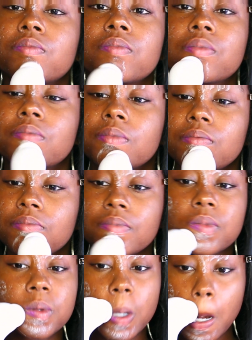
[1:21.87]
if interested in
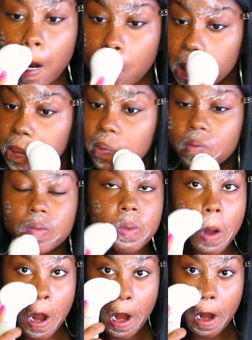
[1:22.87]
saving a little bit of money
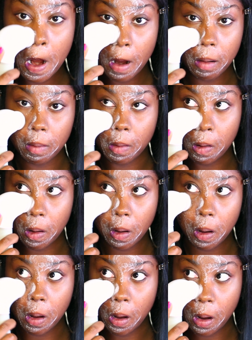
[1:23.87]
with this spin
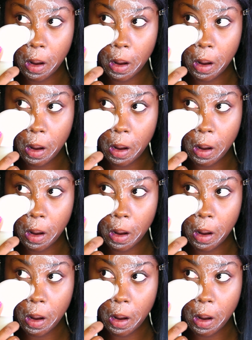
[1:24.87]
brush.